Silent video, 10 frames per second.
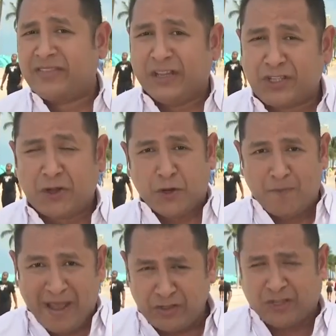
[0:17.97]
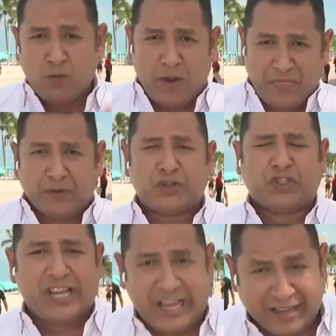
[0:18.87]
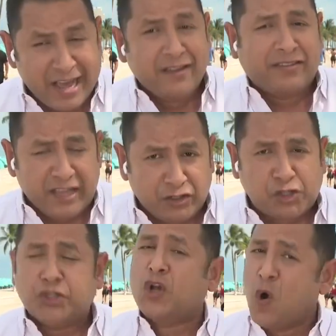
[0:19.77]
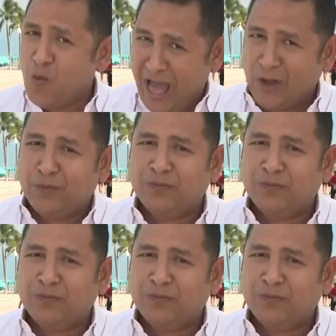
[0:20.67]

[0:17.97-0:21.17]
They'll tell you, based on what they're seeing, things should go well.